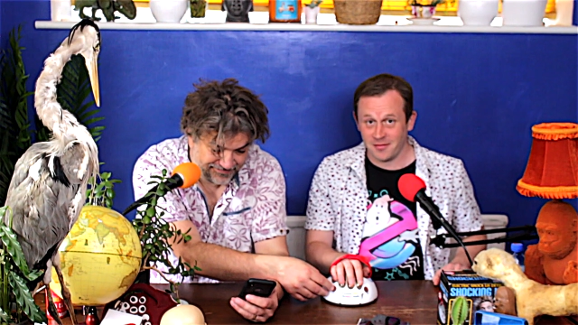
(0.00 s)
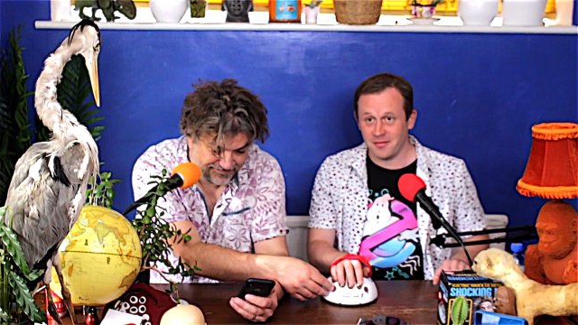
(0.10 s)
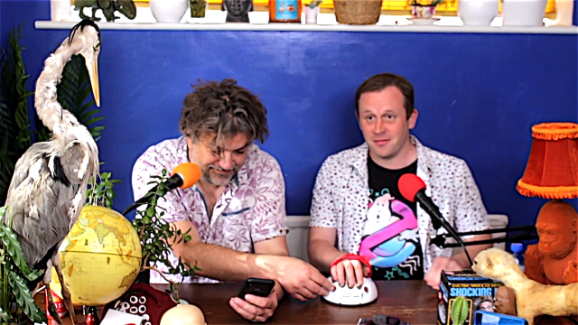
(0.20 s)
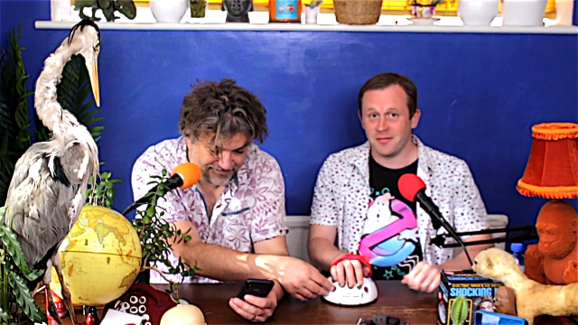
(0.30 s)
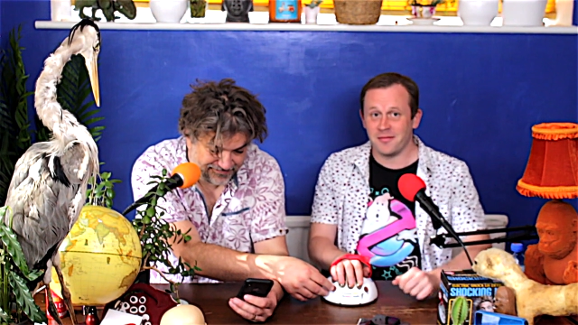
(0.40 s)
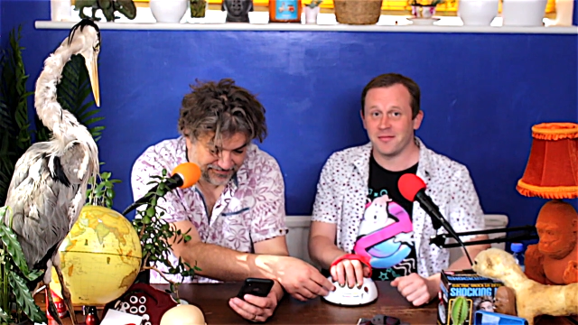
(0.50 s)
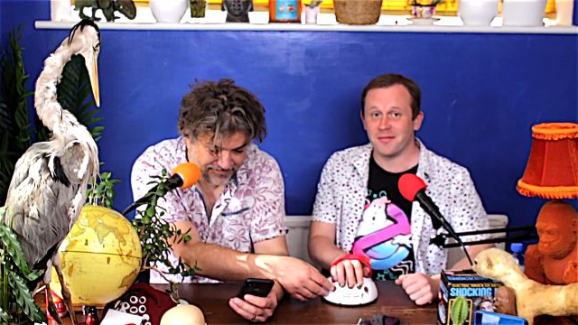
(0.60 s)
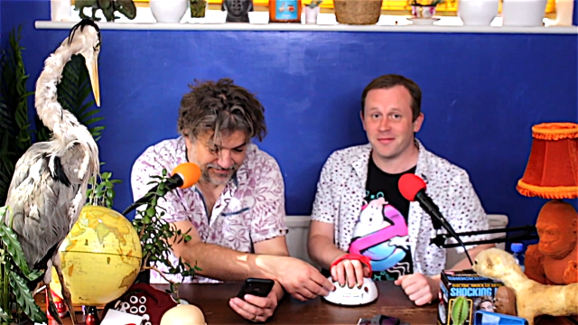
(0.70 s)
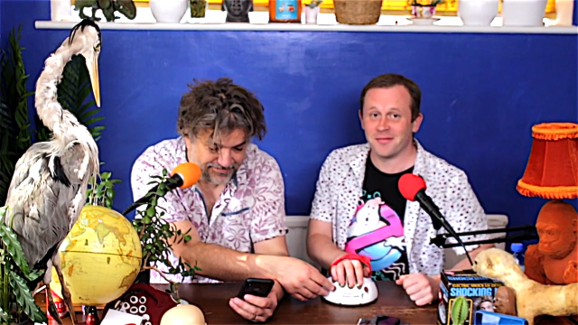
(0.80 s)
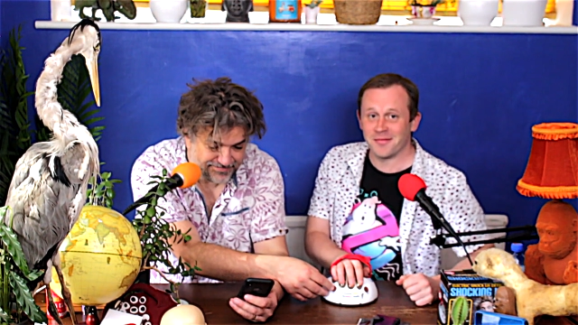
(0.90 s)

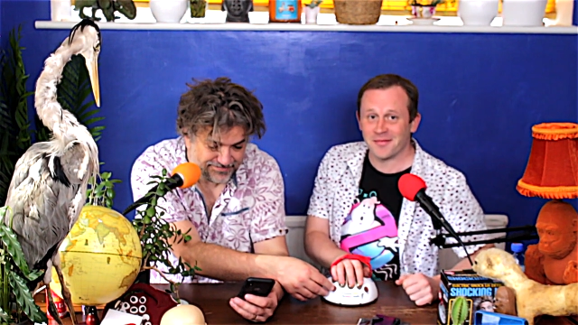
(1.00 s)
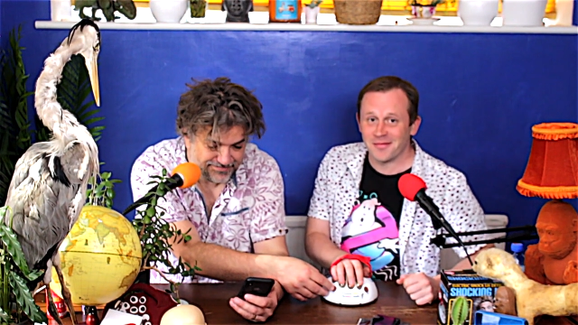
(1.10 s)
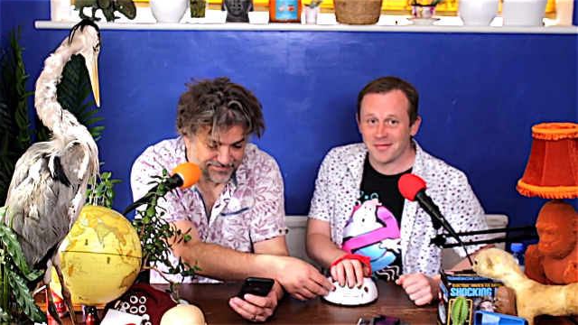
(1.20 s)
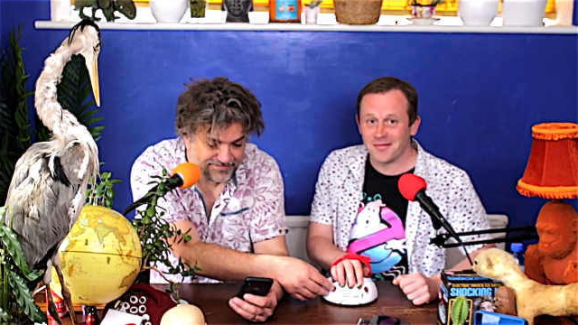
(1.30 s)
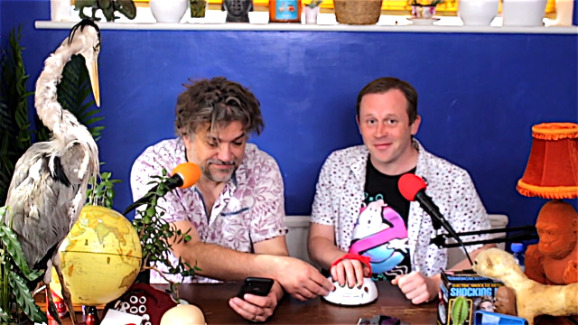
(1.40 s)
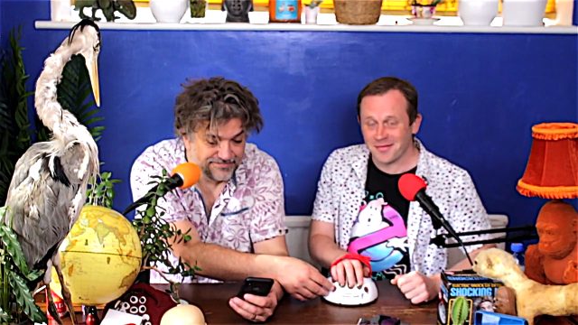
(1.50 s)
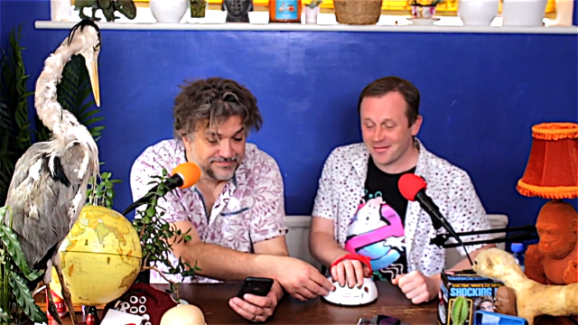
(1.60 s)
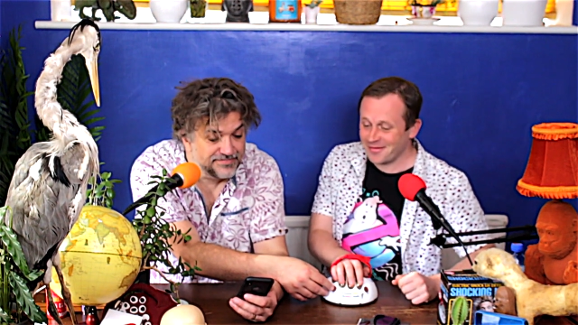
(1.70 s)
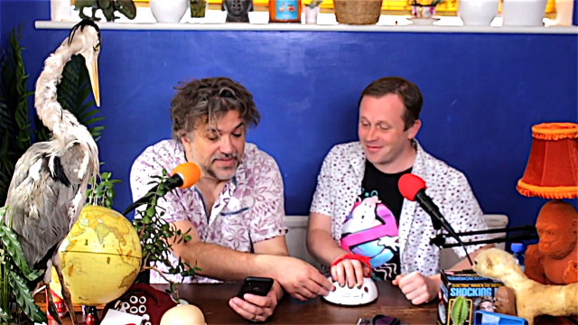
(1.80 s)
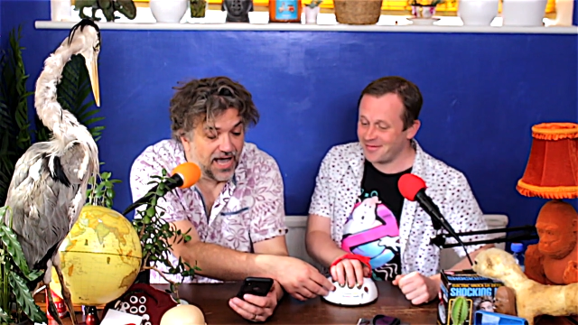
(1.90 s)

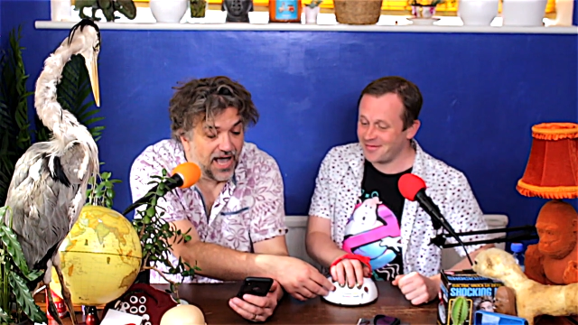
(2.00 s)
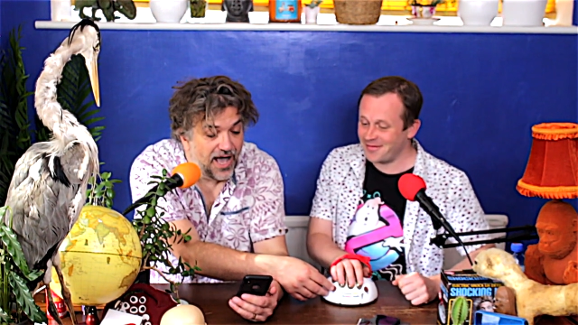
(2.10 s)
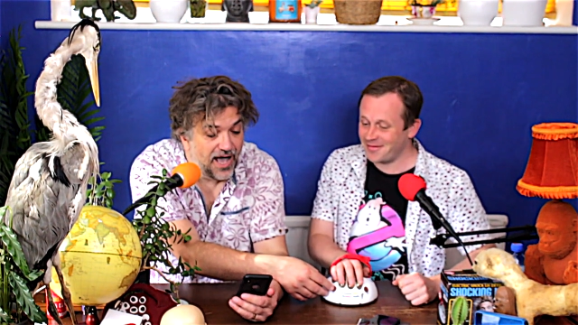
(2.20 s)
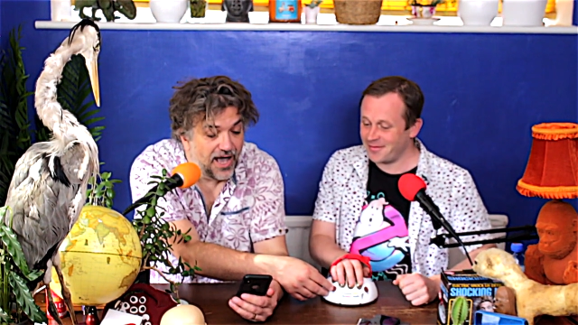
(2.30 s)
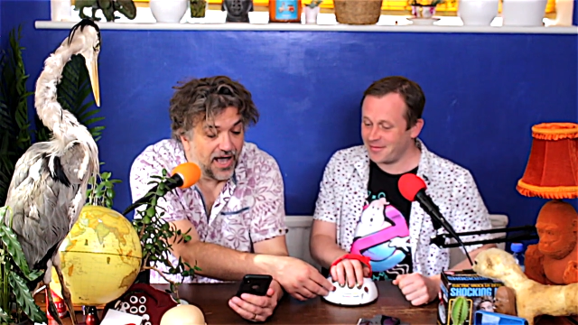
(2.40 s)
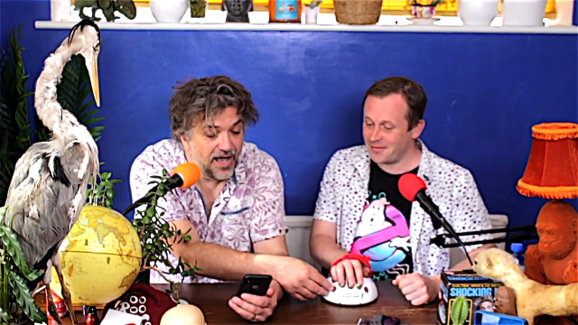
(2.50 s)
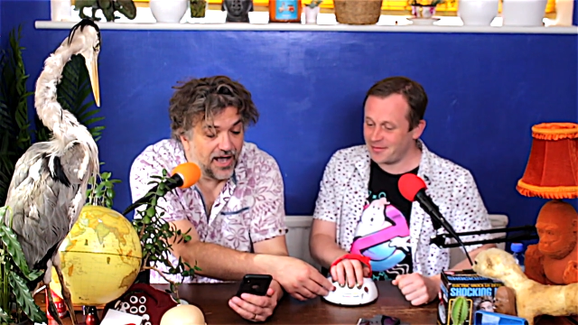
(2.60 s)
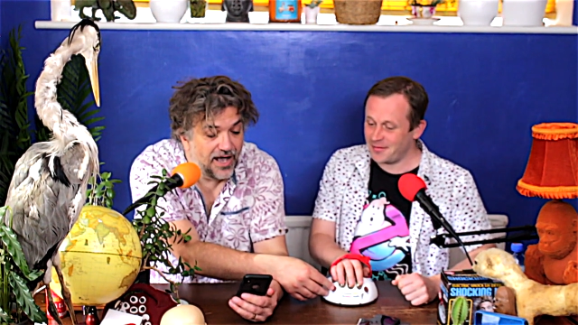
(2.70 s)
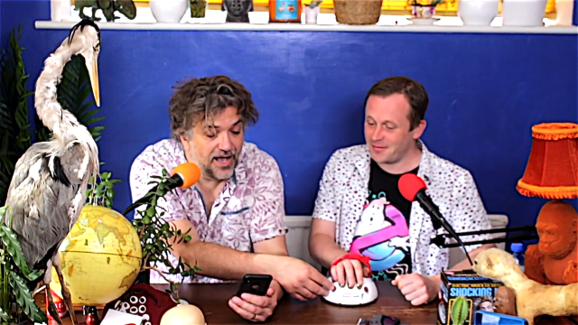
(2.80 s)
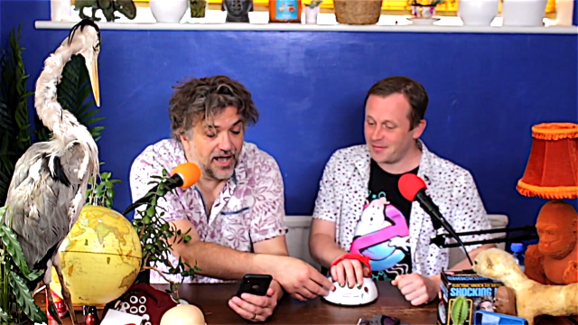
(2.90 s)

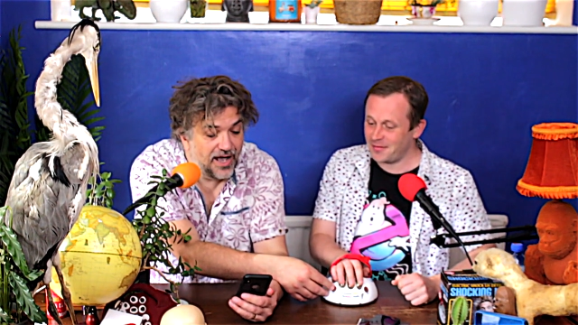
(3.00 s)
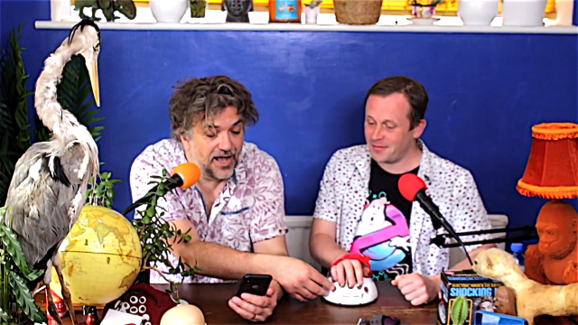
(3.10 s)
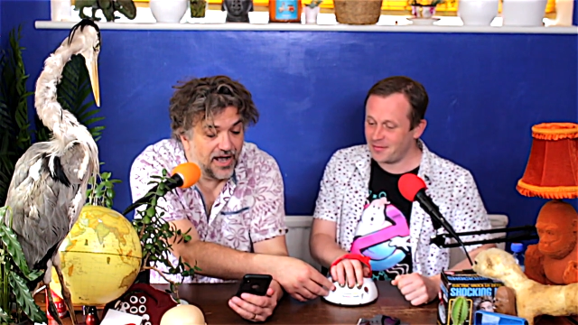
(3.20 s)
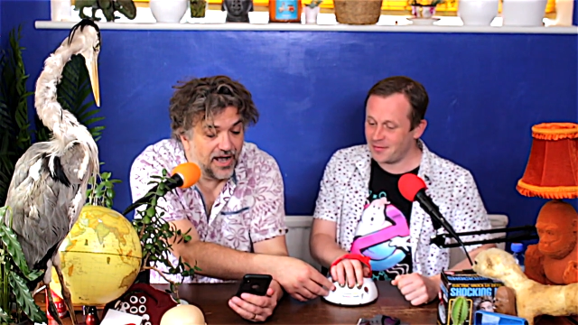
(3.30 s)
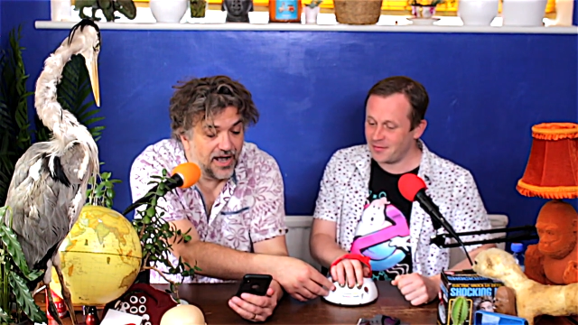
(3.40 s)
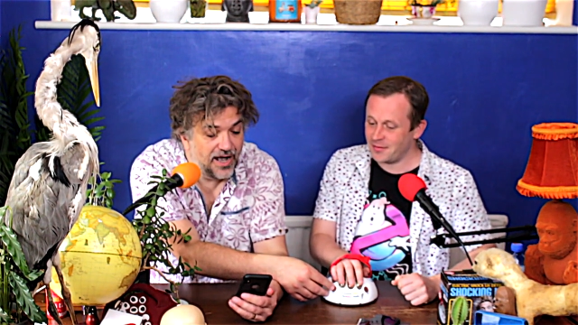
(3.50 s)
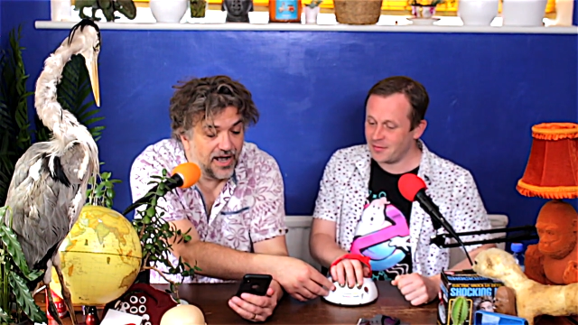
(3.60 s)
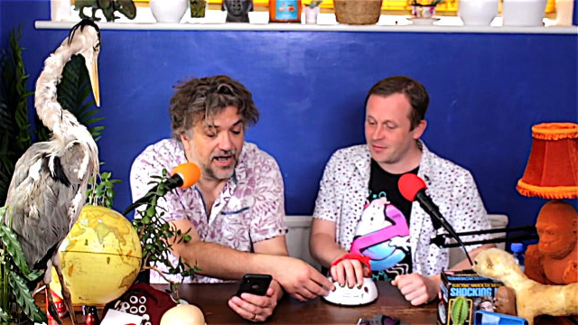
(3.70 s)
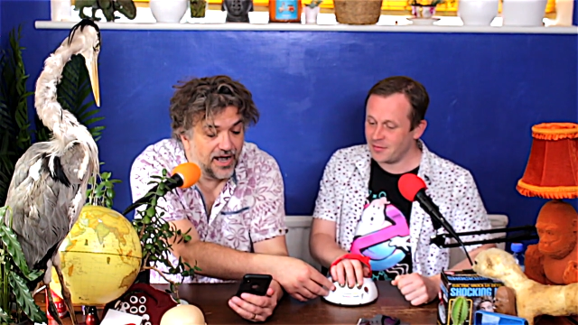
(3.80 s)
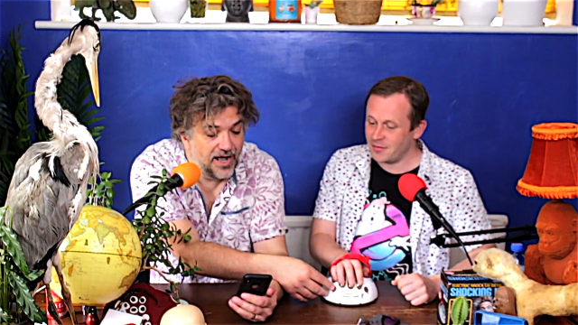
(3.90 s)

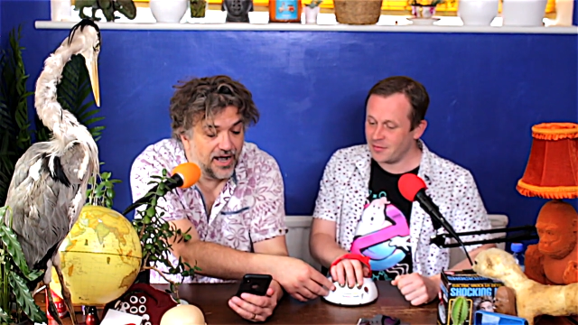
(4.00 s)
Nothing is said.